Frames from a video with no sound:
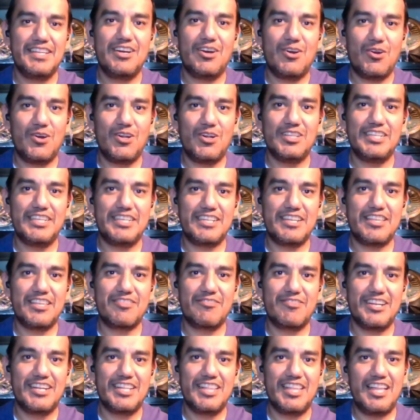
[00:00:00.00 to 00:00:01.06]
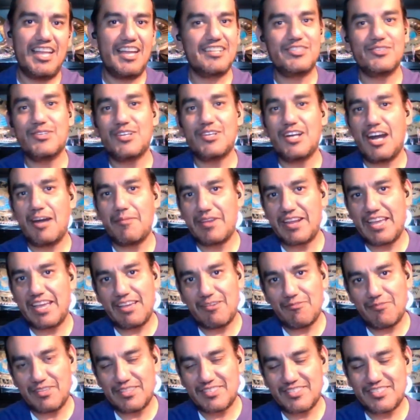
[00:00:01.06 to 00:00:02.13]
All In at 3 o'clock to accommodate
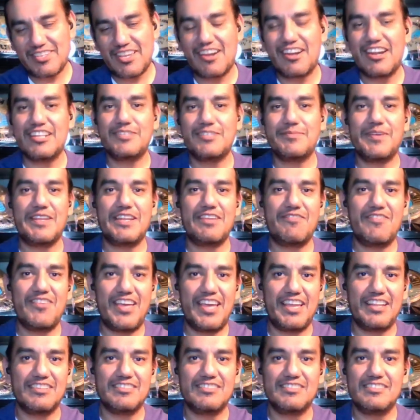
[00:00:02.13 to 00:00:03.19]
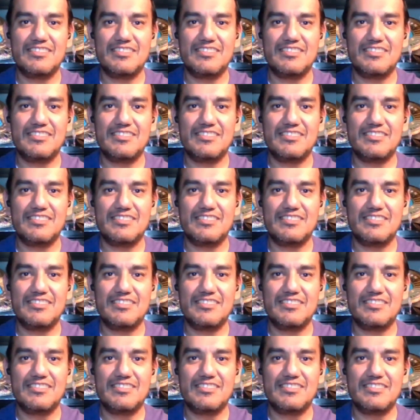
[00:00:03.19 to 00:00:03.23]
with Saturday Night's Main Event,